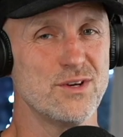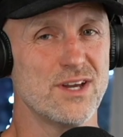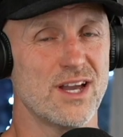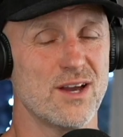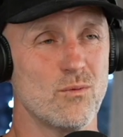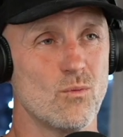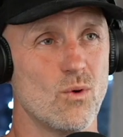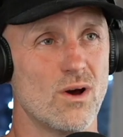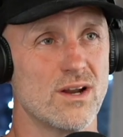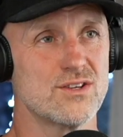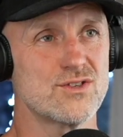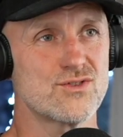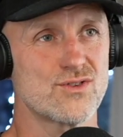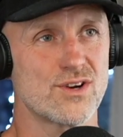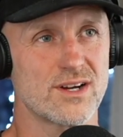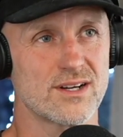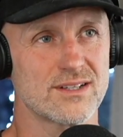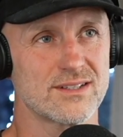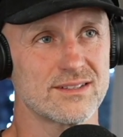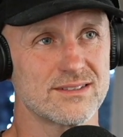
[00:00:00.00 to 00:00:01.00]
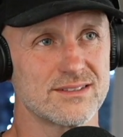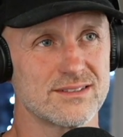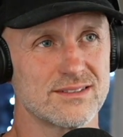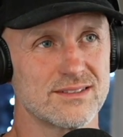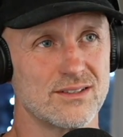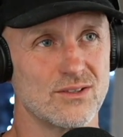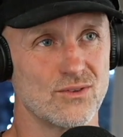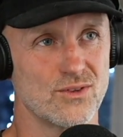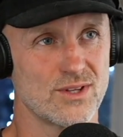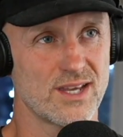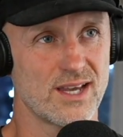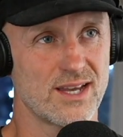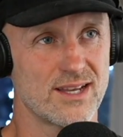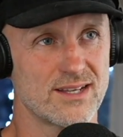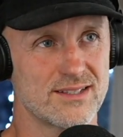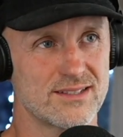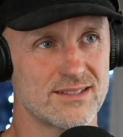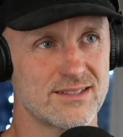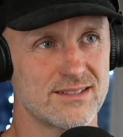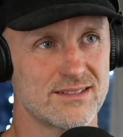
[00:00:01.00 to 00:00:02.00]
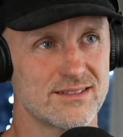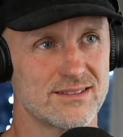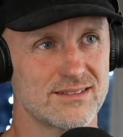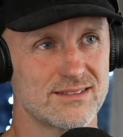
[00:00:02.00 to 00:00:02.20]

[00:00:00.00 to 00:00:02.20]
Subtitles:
you get one trick on the end,